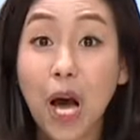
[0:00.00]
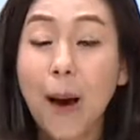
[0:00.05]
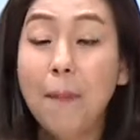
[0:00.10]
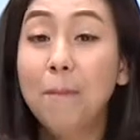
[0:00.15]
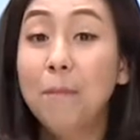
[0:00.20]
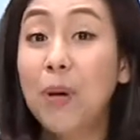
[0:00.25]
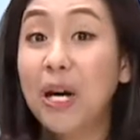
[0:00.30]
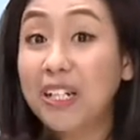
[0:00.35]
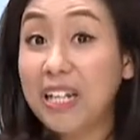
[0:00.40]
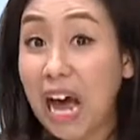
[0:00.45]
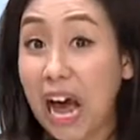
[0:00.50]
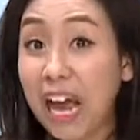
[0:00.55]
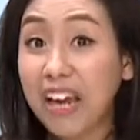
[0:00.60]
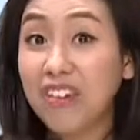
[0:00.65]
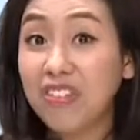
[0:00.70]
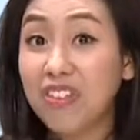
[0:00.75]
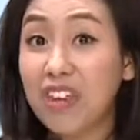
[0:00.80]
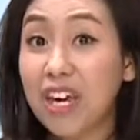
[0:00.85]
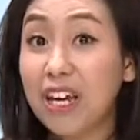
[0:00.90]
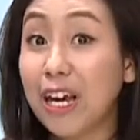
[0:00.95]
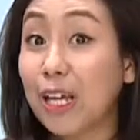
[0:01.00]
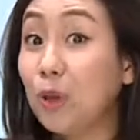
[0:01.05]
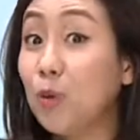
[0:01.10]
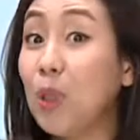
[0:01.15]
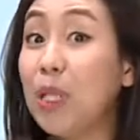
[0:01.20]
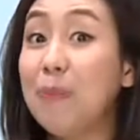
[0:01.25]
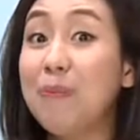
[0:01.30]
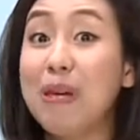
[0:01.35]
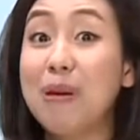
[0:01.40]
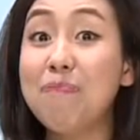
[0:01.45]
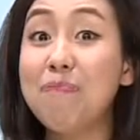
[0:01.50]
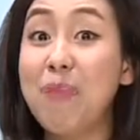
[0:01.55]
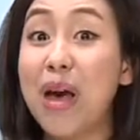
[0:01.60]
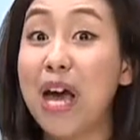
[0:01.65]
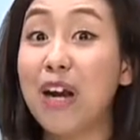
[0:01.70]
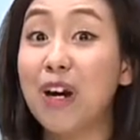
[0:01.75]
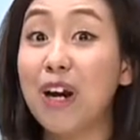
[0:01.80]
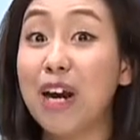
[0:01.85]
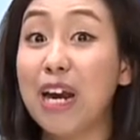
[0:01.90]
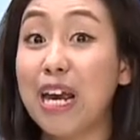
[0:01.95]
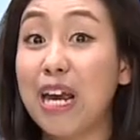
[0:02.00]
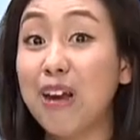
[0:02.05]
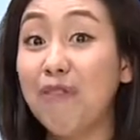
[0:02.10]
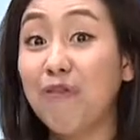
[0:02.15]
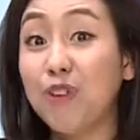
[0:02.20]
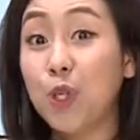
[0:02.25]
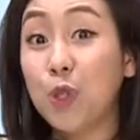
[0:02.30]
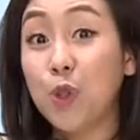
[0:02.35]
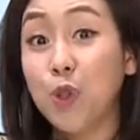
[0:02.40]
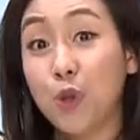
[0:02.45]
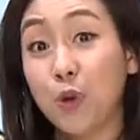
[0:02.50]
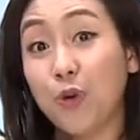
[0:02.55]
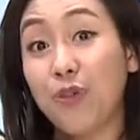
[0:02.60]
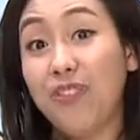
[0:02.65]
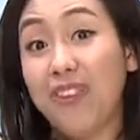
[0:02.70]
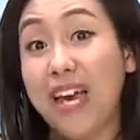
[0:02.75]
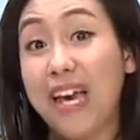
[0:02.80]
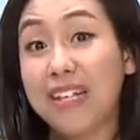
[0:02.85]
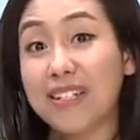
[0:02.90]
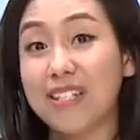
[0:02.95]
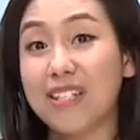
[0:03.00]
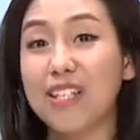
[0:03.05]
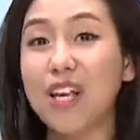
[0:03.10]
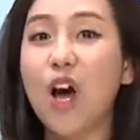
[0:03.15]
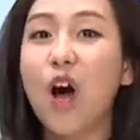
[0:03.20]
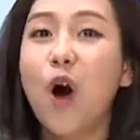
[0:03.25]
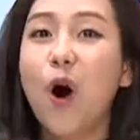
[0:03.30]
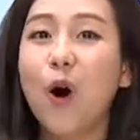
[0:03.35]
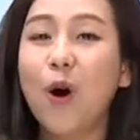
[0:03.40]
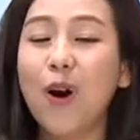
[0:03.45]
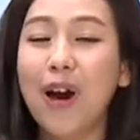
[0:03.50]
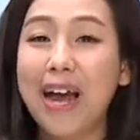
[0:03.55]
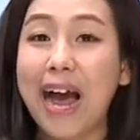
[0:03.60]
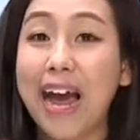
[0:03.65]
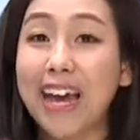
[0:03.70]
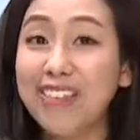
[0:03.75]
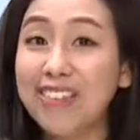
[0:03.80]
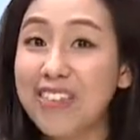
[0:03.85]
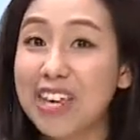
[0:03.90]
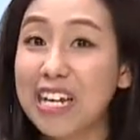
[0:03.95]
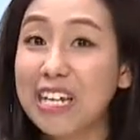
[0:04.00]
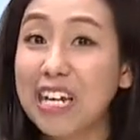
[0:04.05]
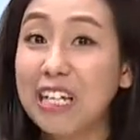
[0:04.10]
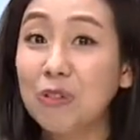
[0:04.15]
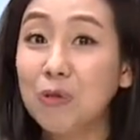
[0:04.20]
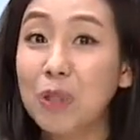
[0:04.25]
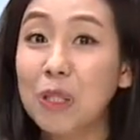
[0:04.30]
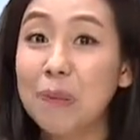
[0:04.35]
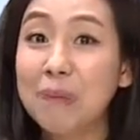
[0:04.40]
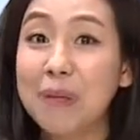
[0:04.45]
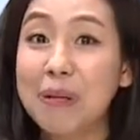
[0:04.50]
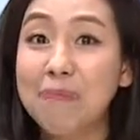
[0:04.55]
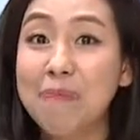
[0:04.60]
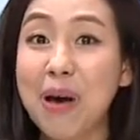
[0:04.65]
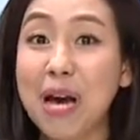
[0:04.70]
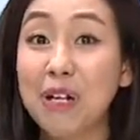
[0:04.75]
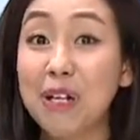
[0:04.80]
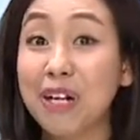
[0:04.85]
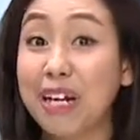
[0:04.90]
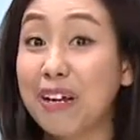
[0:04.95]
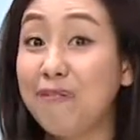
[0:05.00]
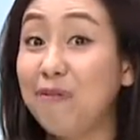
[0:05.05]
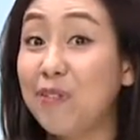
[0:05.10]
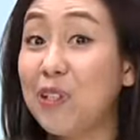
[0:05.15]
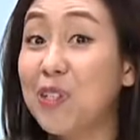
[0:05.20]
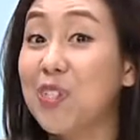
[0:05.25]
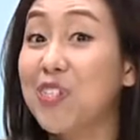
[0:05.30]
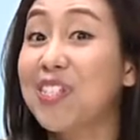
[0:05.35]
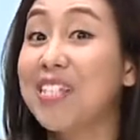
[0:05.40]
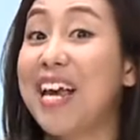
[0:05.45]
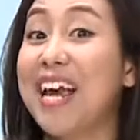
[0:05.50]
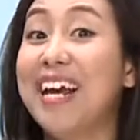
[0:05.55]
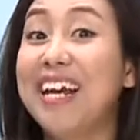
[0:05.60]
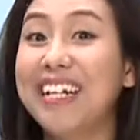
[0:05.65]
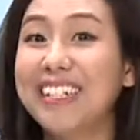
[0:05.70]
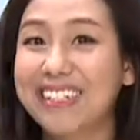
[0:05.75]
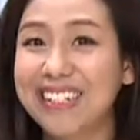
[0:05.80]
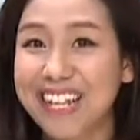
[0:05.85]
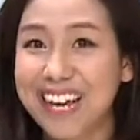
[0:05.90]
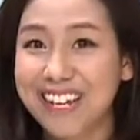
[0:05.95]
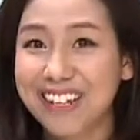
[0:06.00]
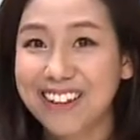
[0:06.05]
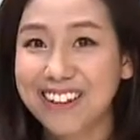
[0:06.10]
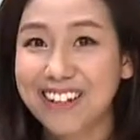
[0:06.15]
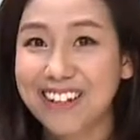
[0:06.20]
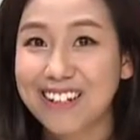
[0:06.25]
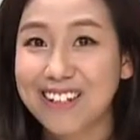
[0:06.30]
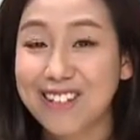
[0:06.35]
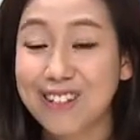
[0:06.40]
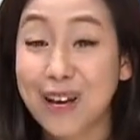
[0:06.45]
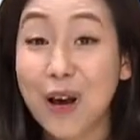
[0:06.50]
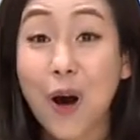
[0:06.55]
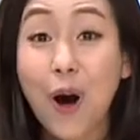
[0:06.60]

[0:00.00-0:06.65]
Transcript: but I think it will be better if you do this, or I think it will be better if you say it like this.